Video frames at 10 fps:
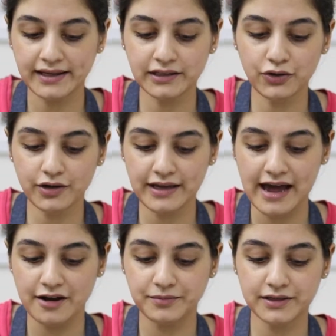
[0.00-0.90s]
While your
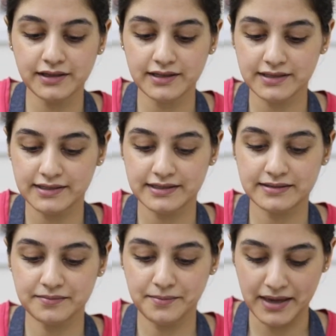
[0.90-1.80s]
caramel
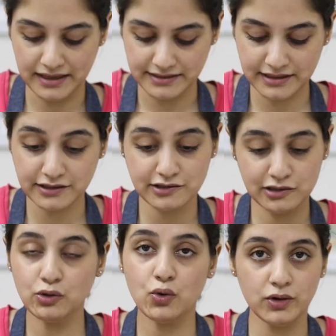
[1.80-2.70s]
is melting
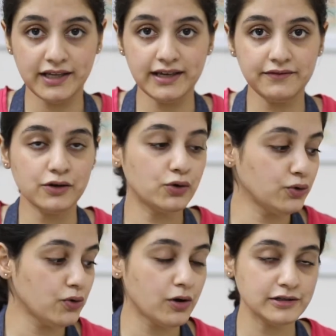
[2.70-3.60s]
slowly, we're
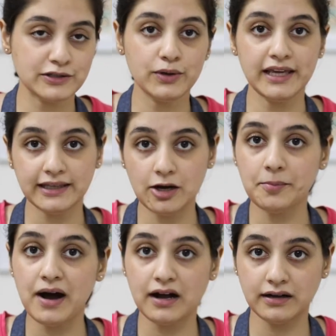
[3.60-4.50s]
going to also
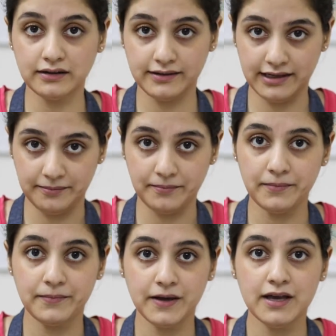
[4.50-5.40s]
heat up our cream.